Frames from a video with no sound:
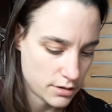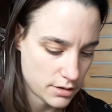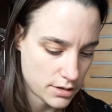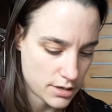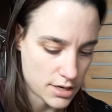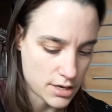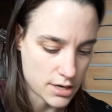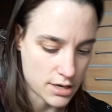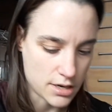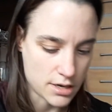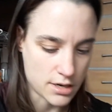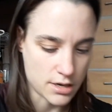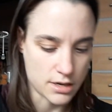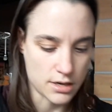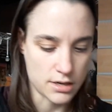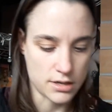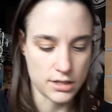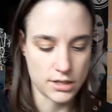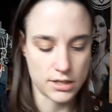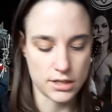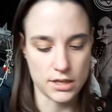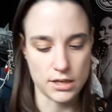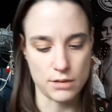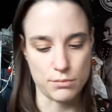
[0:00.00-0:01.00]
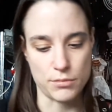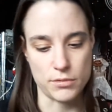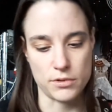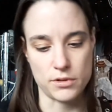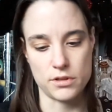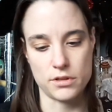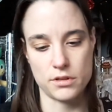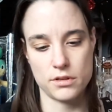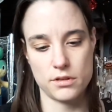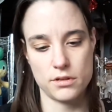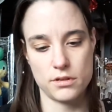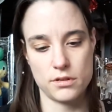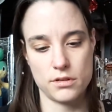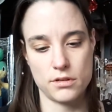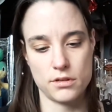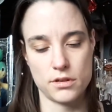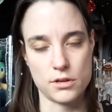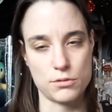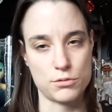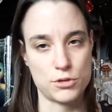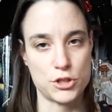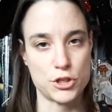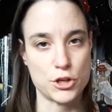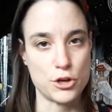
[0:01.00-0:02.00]
and it came with,
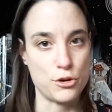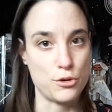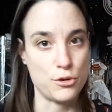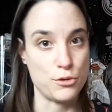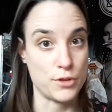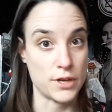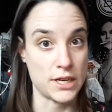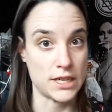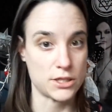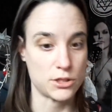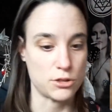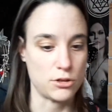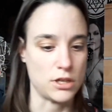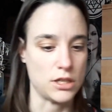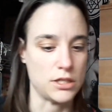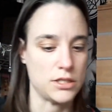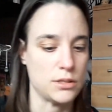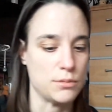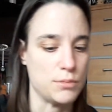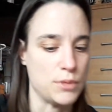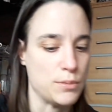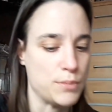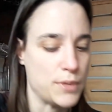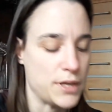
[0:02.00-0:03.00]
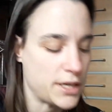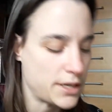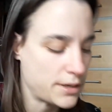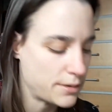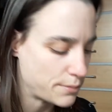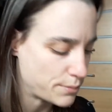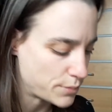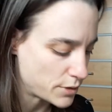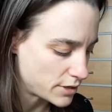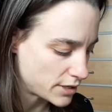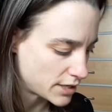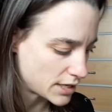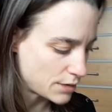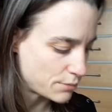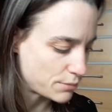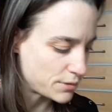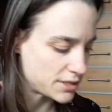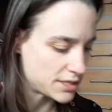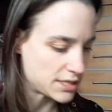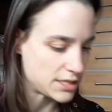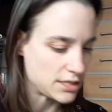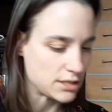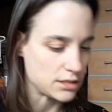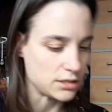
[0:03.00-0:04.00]
I'll show you the actual item in a minute, but it came in
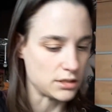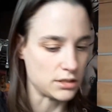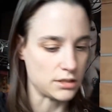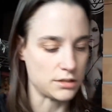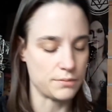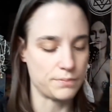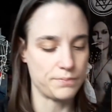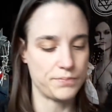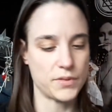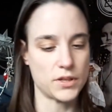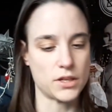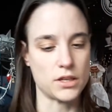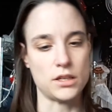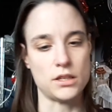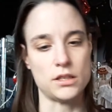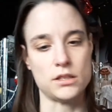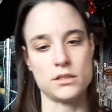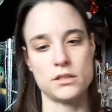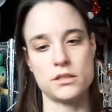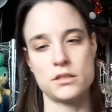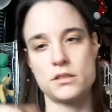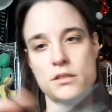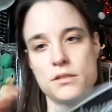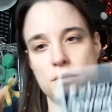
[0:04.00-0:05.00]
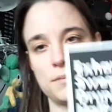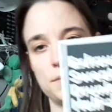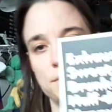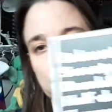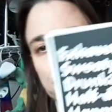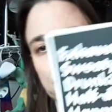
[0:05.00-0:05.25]
these little cards,